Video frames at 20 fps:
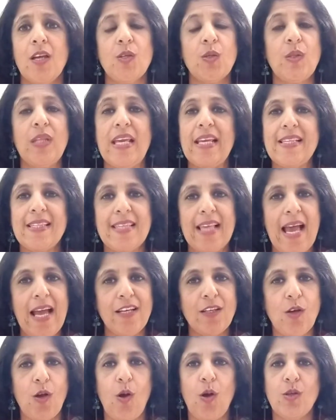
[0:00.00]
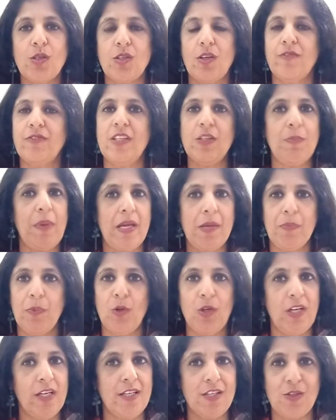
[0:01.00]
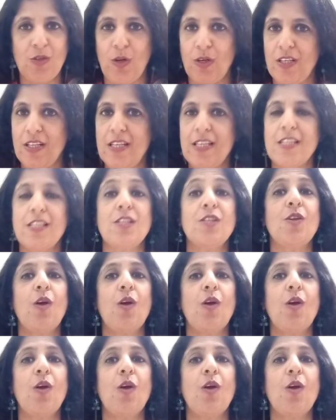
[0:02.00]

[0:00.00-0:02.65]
So the exact cause of this bipolar disorder is